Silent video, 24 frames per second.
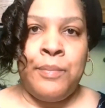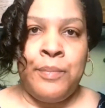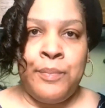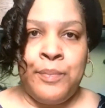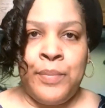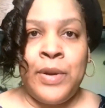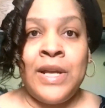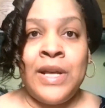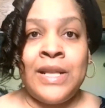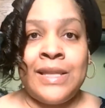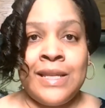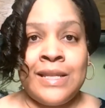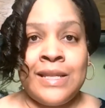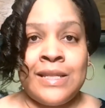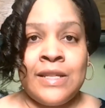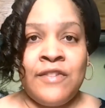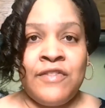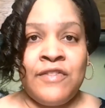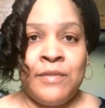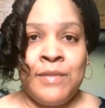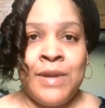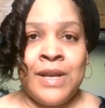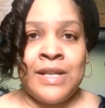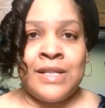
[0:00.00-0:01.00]
put this
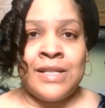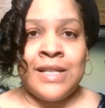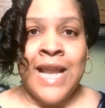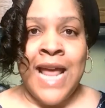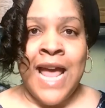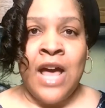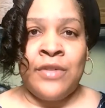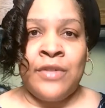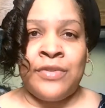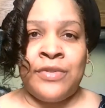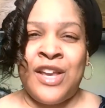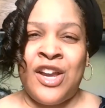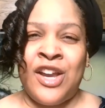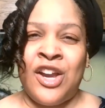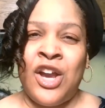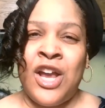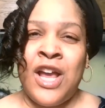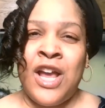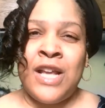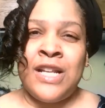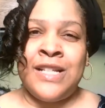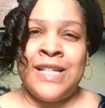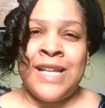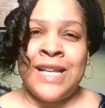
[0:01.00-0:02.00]
information out there
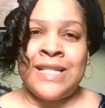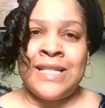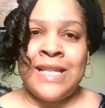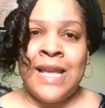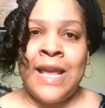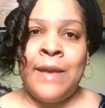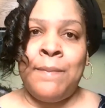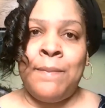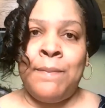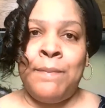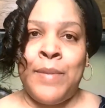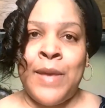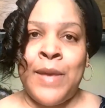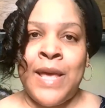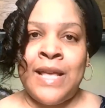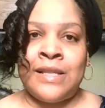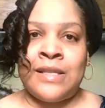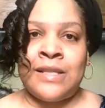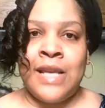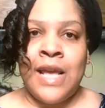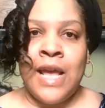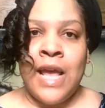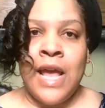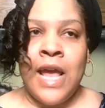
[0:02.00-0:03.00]
just in
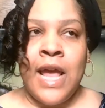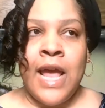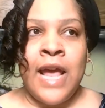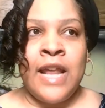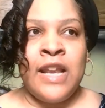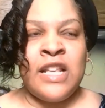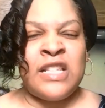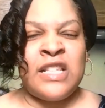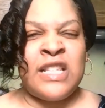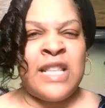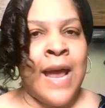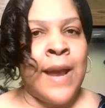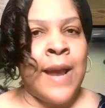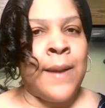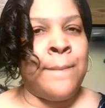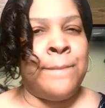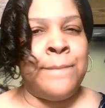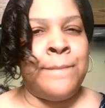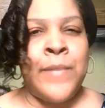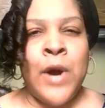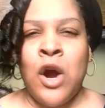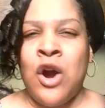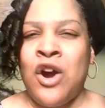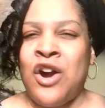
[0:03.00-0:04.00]
bits, and it's
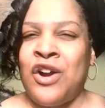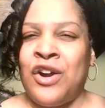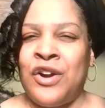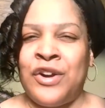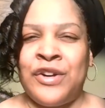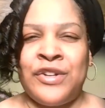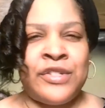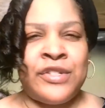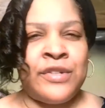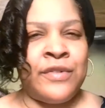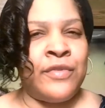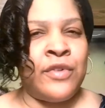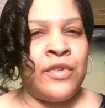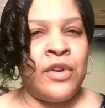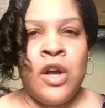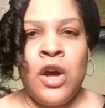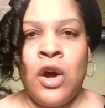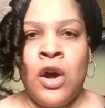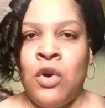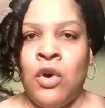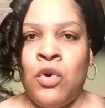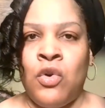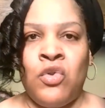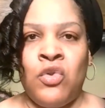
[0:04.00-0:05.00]
like bars of
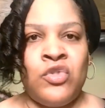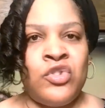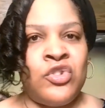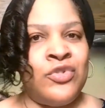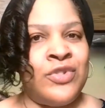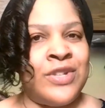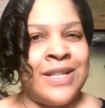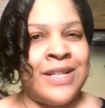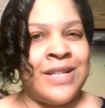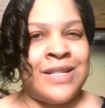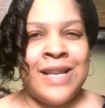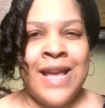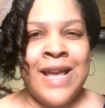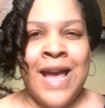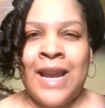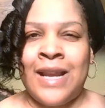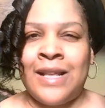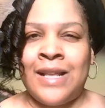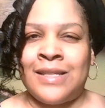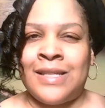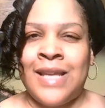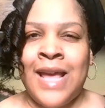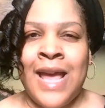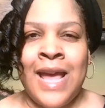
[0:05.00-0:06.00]
gold. You just got
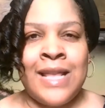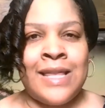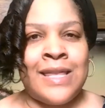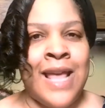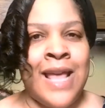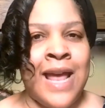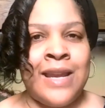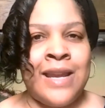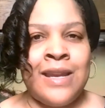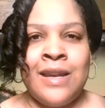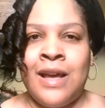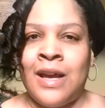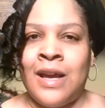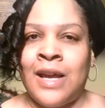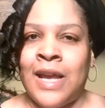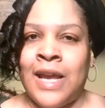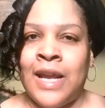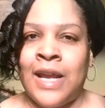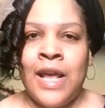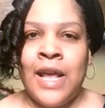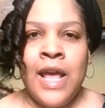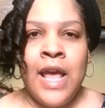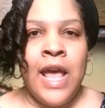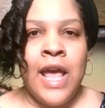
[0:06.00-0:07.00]
to take that
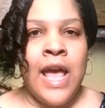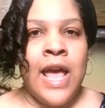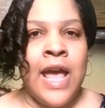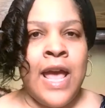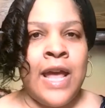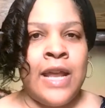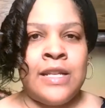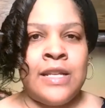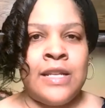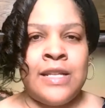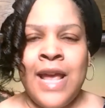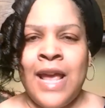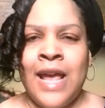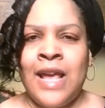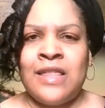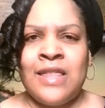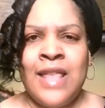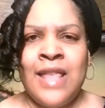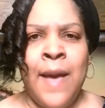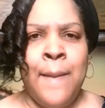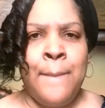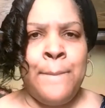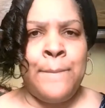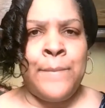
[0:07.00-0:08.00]
nugget and take
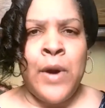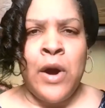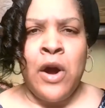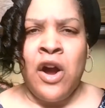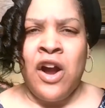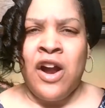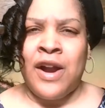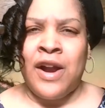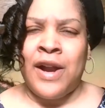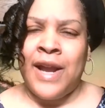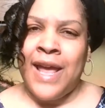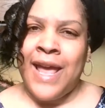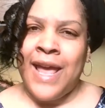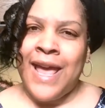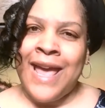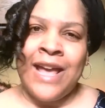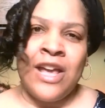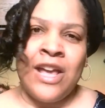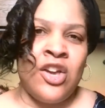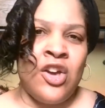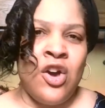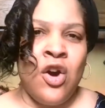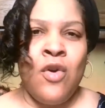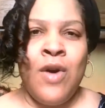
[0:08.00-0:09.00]
that bar
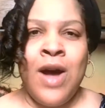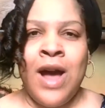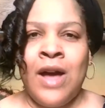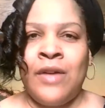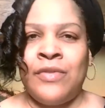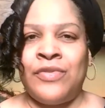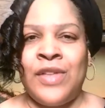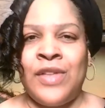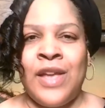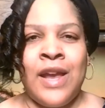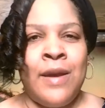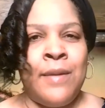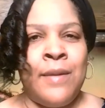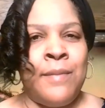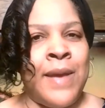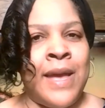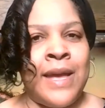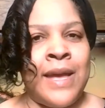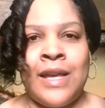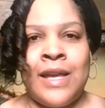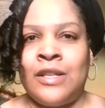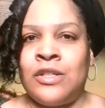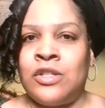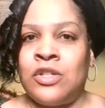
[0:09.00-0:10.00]
and go out there and
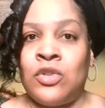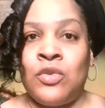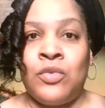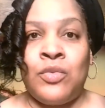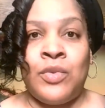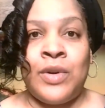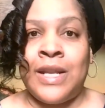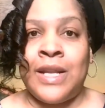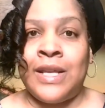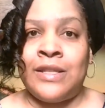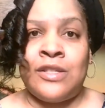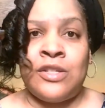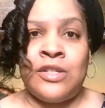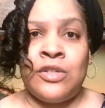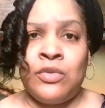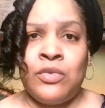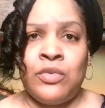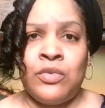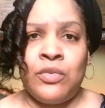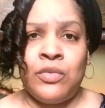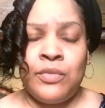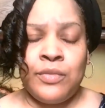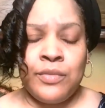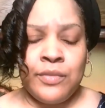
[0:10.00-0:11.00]
make it do what it
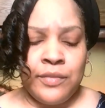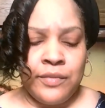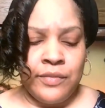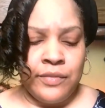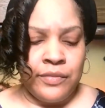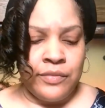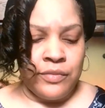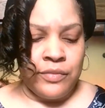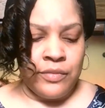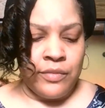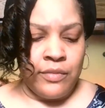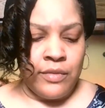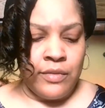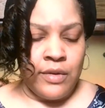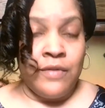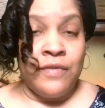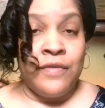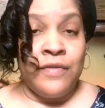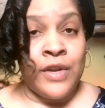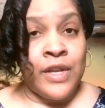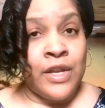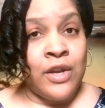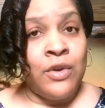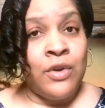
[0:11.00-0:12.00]
do
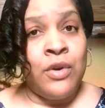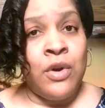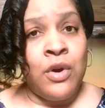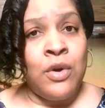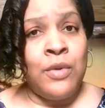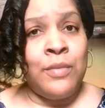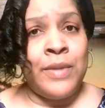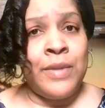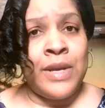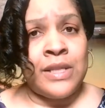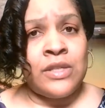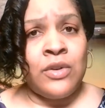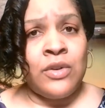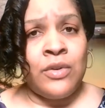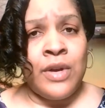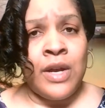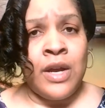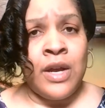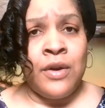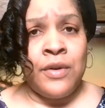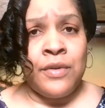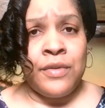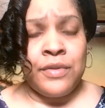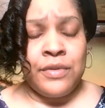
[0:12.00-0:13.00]
for your own mental
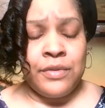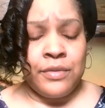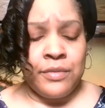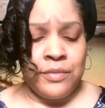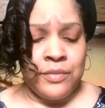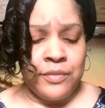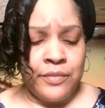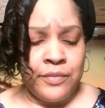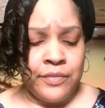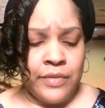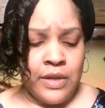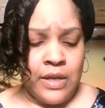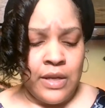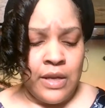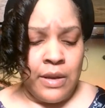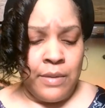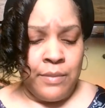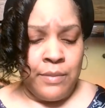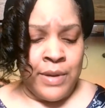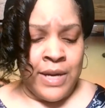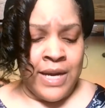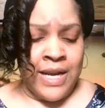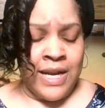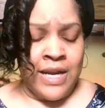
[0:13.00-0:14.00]
health.
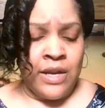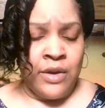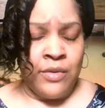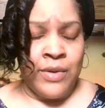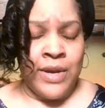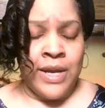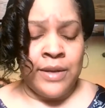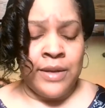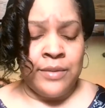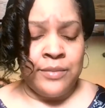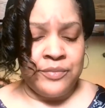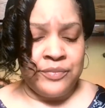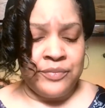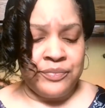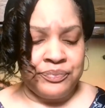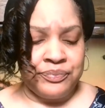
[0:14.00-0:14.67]
But anyway,